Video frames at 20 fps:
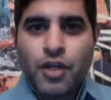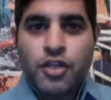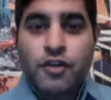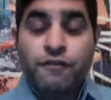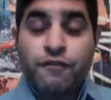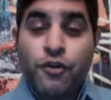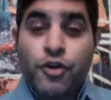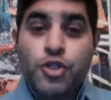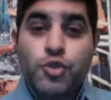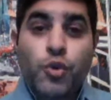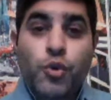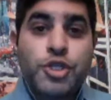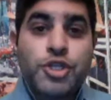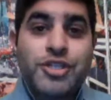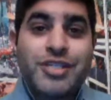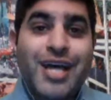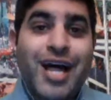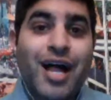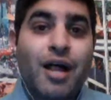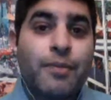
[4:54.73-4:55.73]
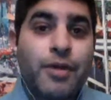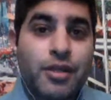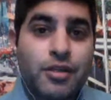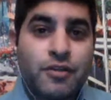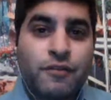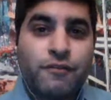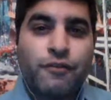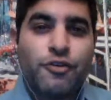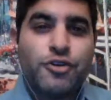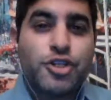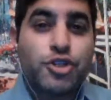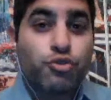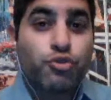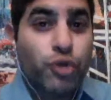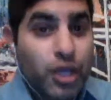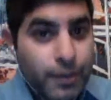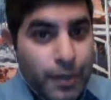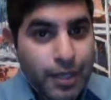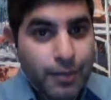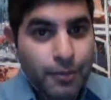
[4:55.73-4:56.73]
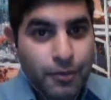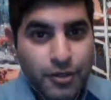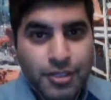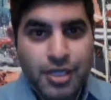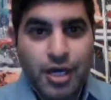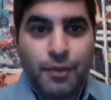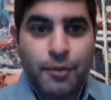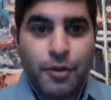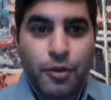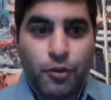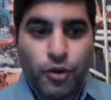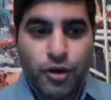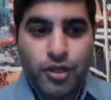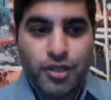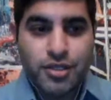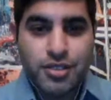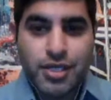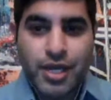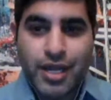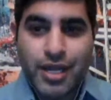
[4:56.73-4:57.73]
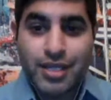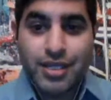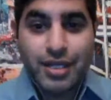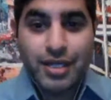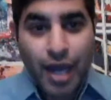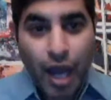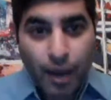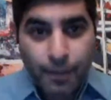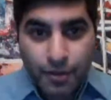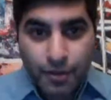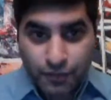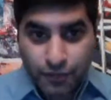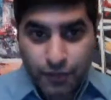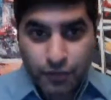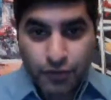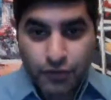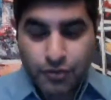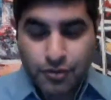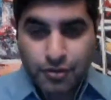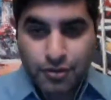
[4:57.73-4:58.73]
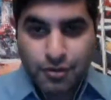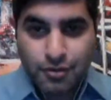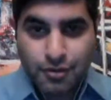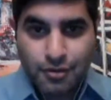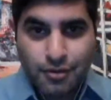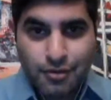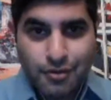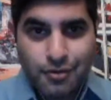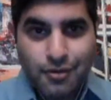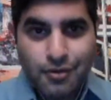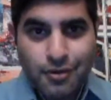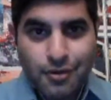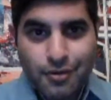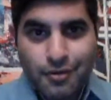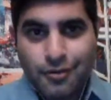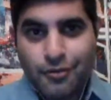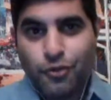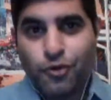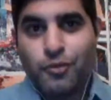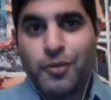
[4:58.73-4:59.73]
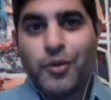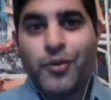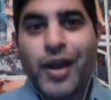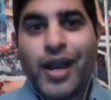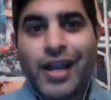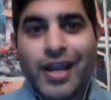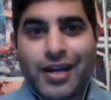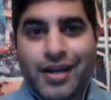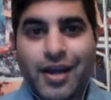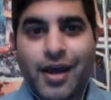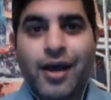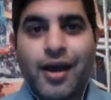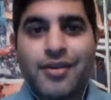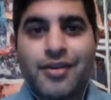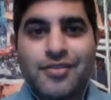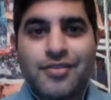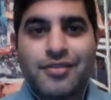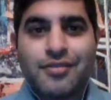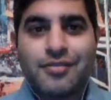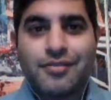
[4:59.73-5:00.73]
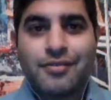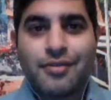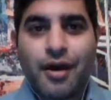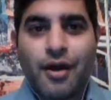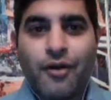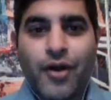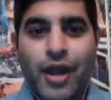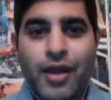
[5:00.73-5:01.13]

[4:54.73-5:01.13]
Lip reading: the first one to tell me, the first three people to tell me the word of the day in the comment field will be recognized. All